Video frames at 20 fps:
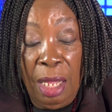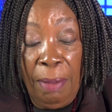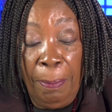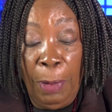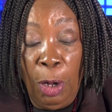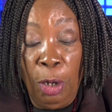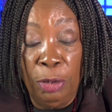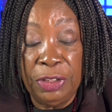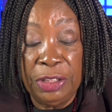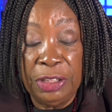
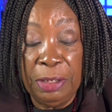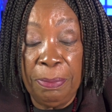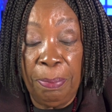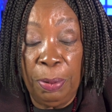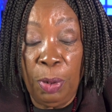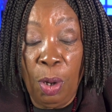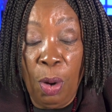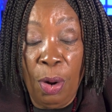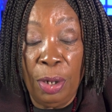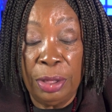Moses
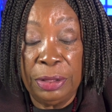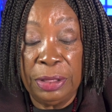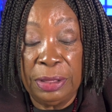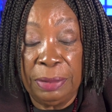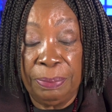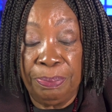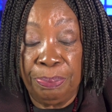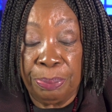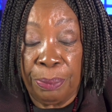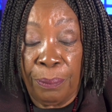
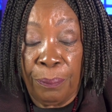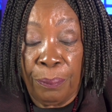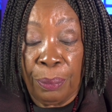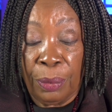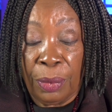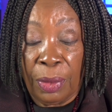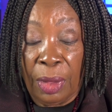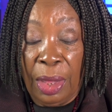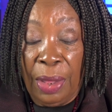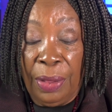implores
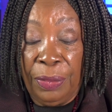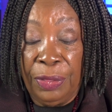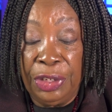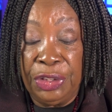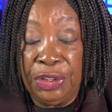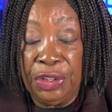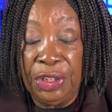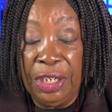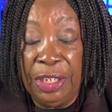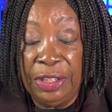the
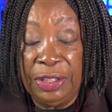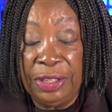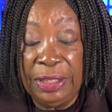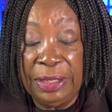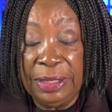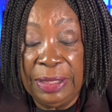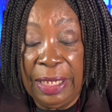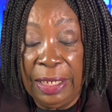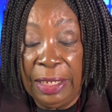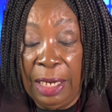
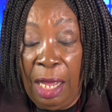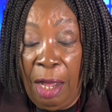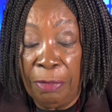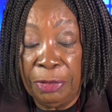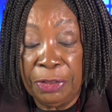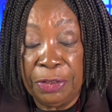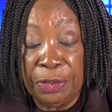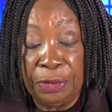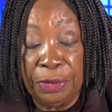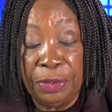judges and
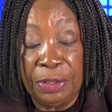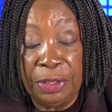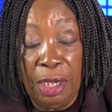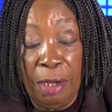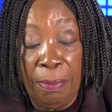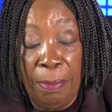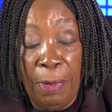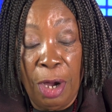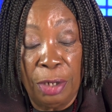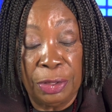officers
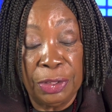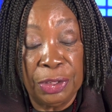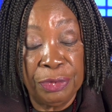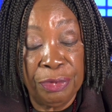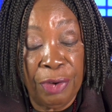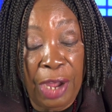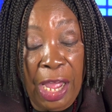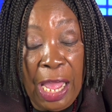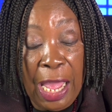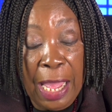among the
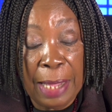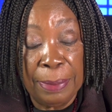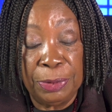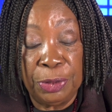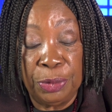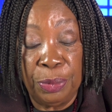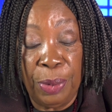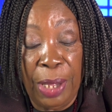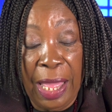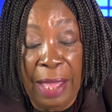tribes
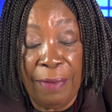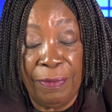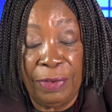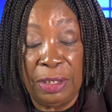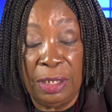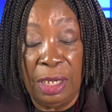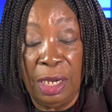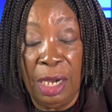to have an